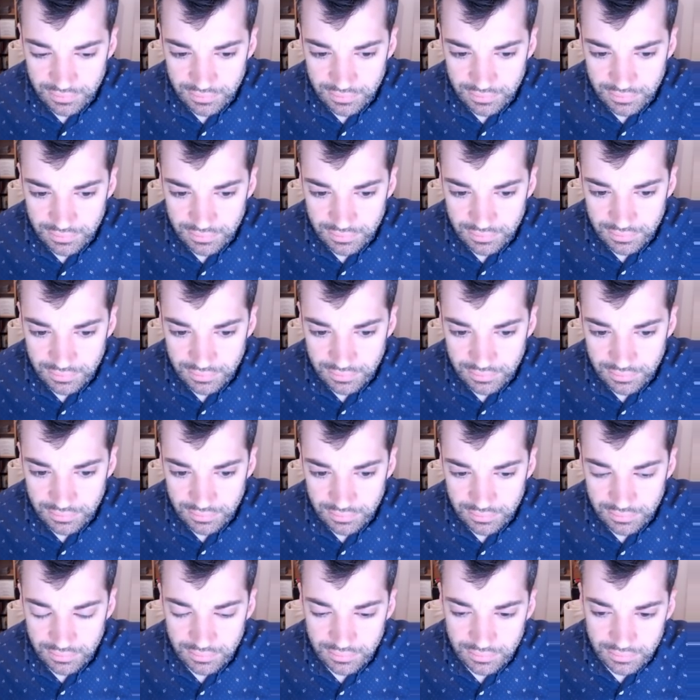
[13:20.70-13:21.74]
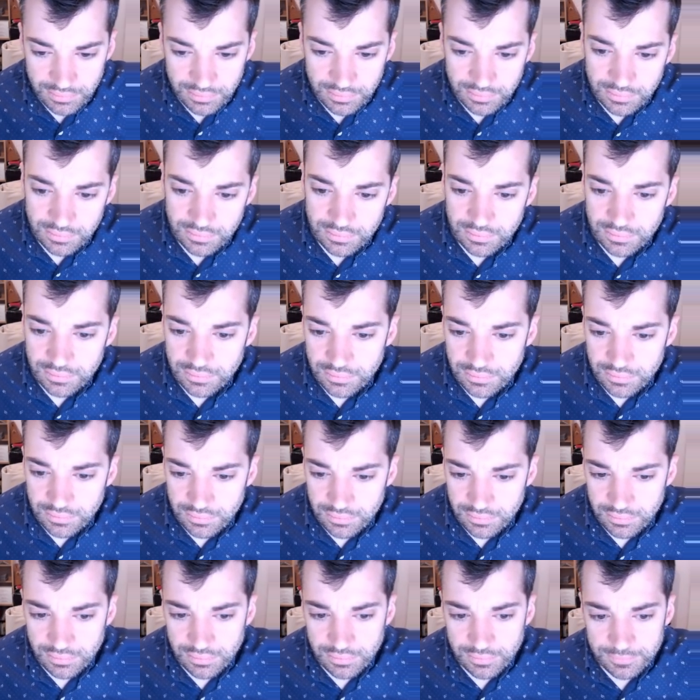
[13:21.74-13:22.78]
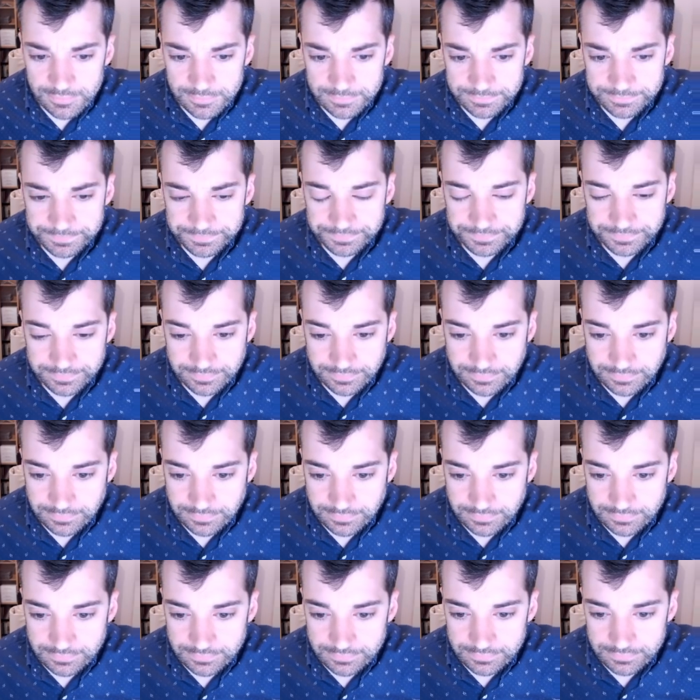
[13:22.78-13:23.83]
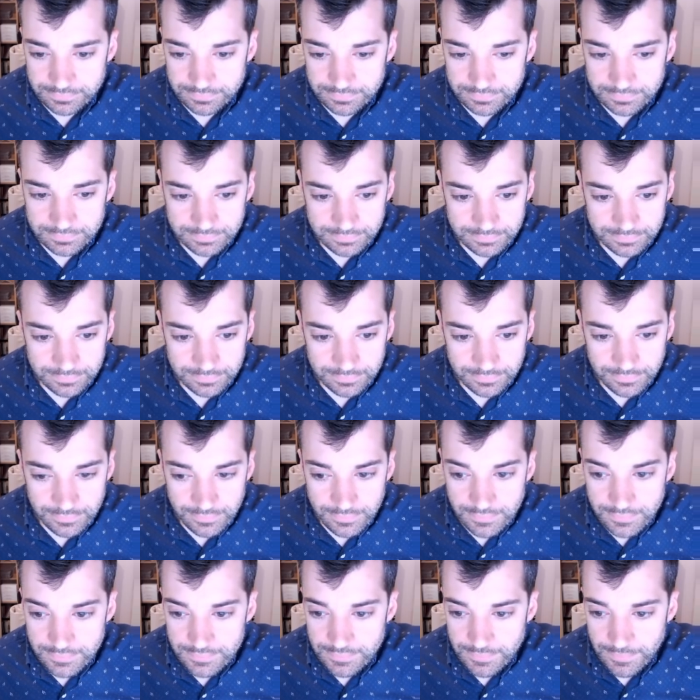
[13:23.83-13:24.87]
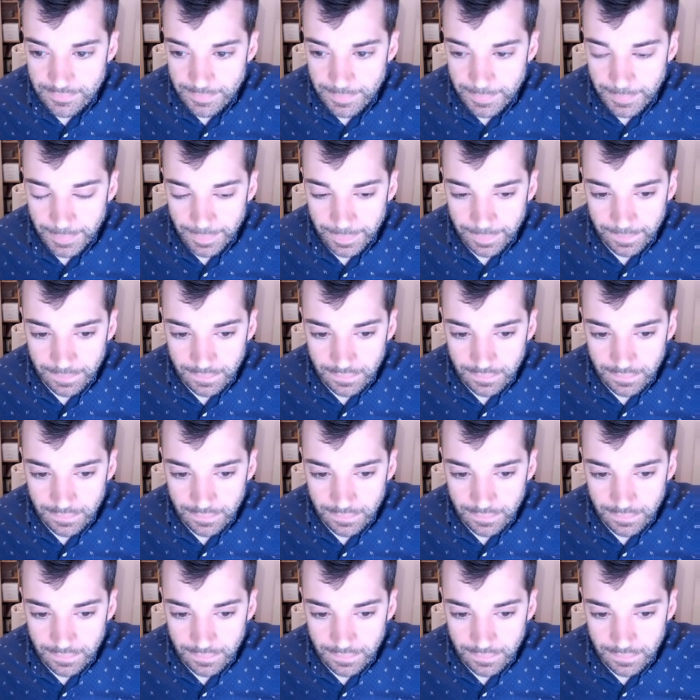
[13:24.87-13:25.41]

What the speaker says: Nothing is said.